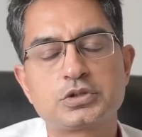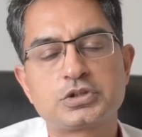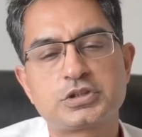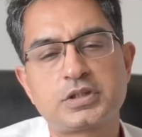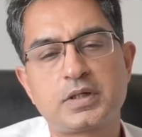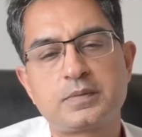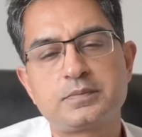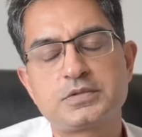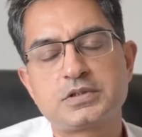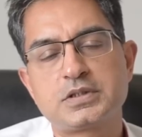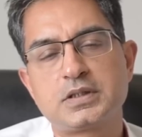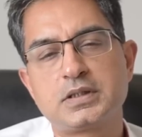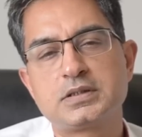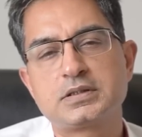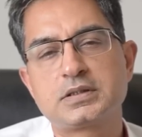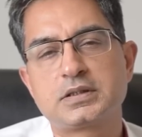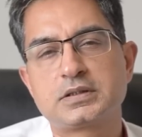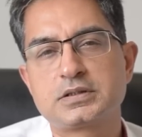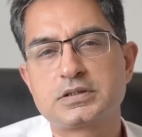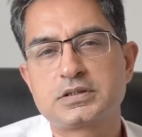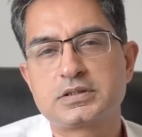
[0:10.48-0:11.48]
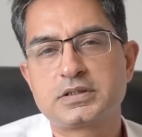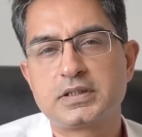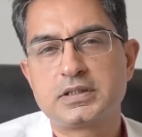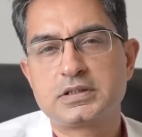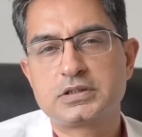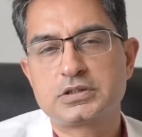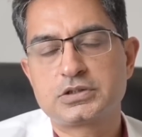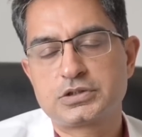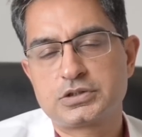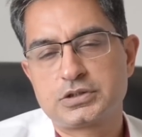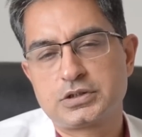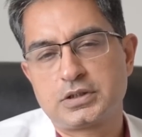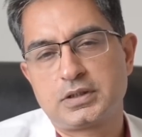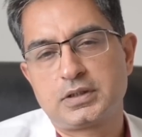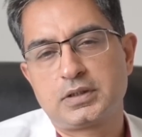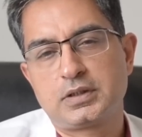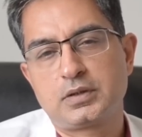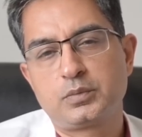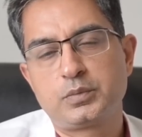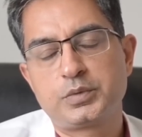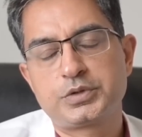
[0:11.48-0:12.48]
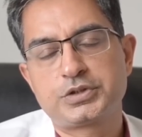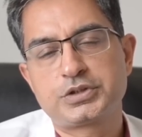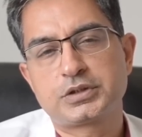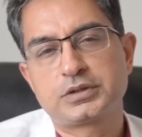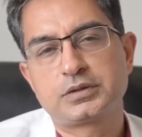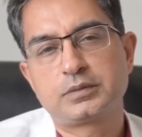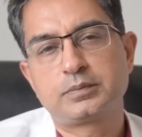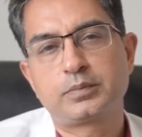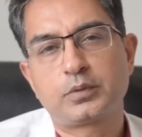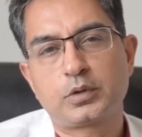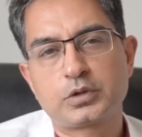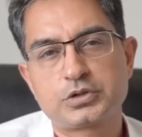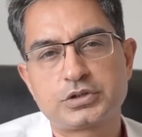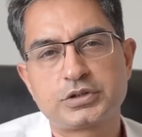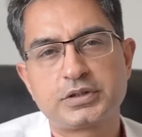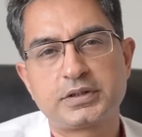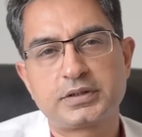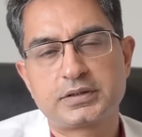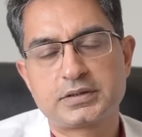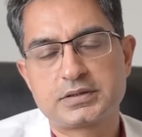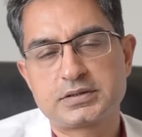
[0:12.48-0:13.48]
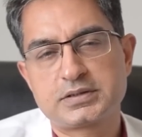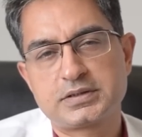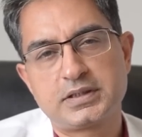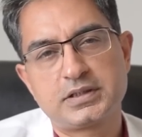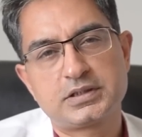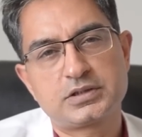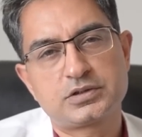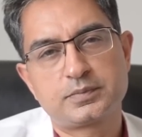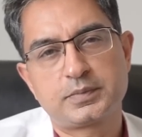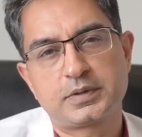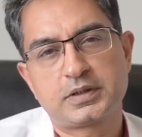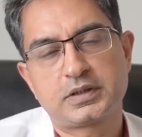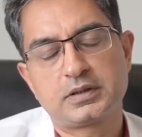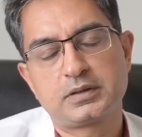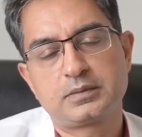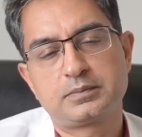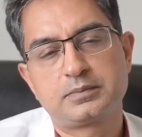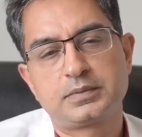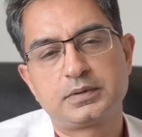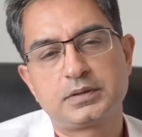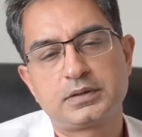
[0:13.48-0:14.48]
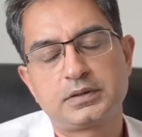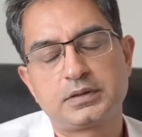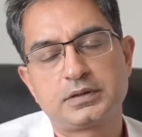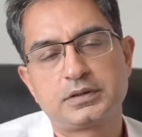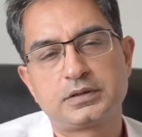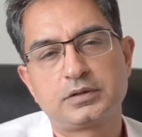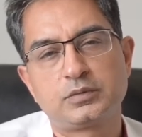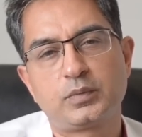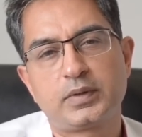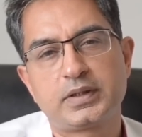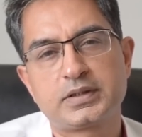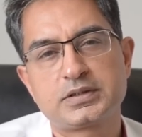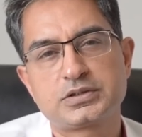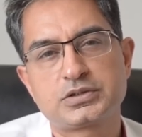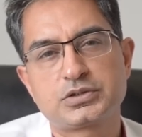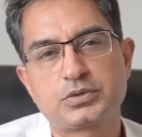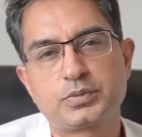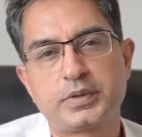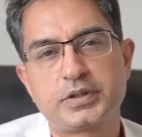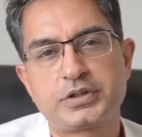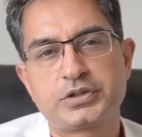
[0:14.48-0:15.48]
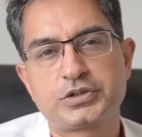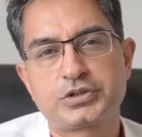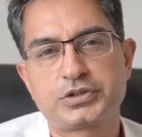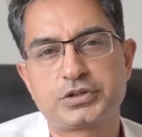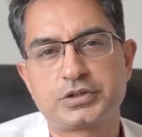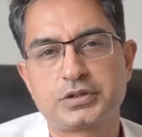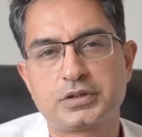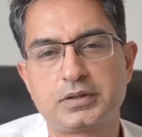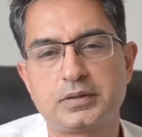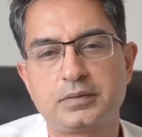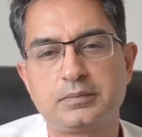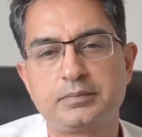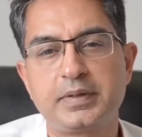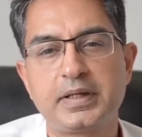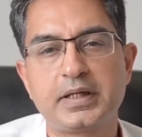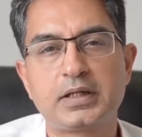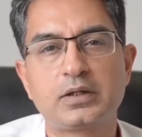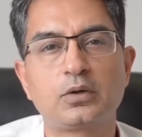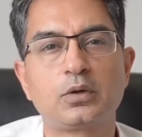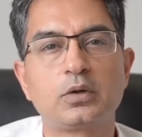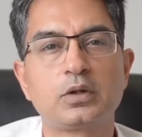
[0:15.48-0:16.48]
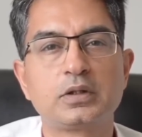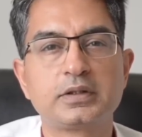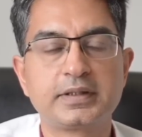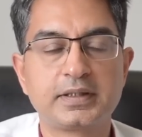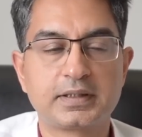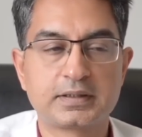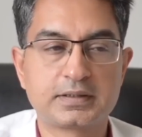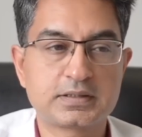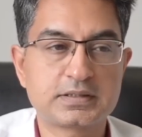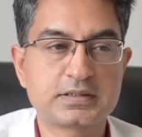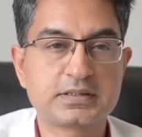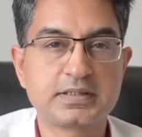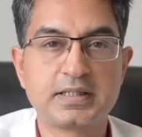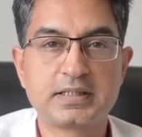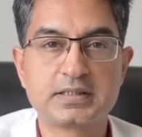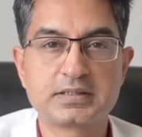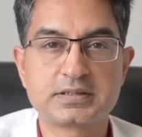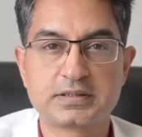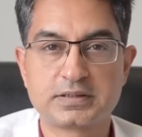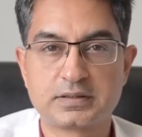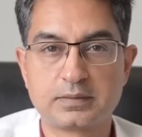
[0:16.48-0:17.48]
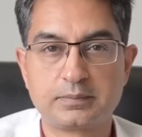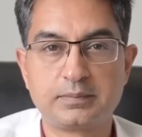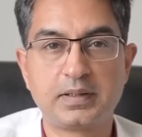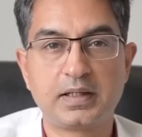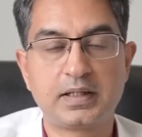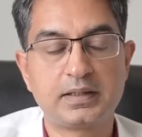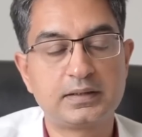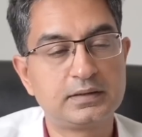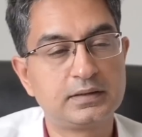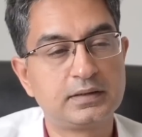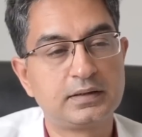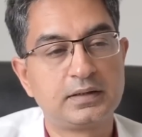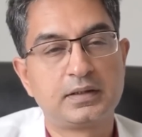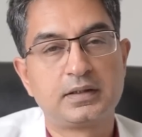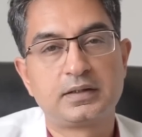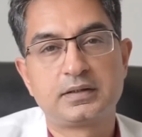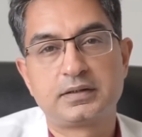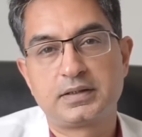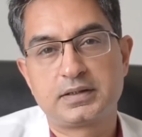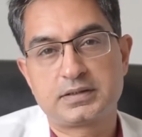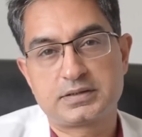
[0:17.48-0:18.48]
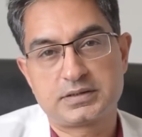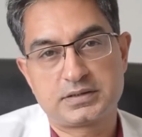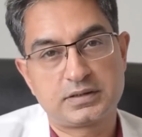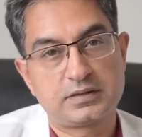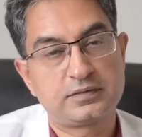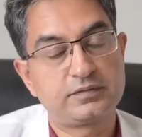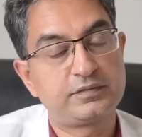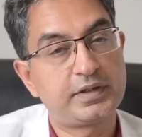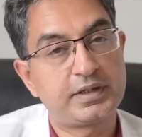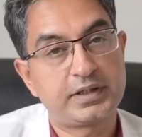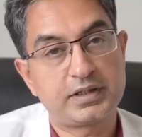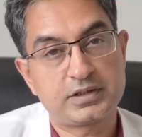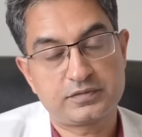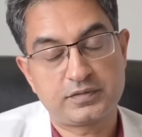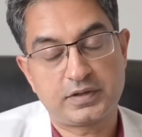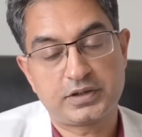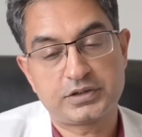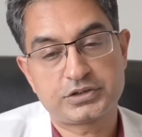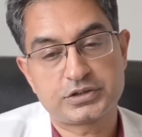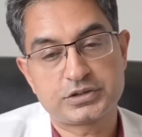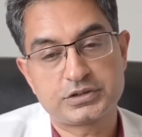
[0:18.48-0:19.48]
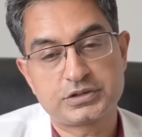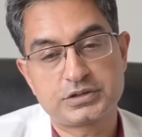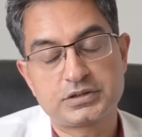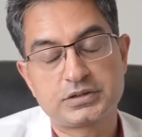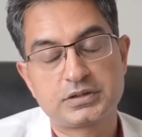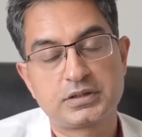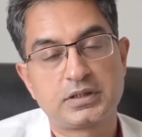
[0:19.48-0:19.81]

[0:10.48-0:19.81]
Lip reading: stem cells are the cells which are the progenitor cells, matlab the ones which make all the other cells in the blood that serve various functions.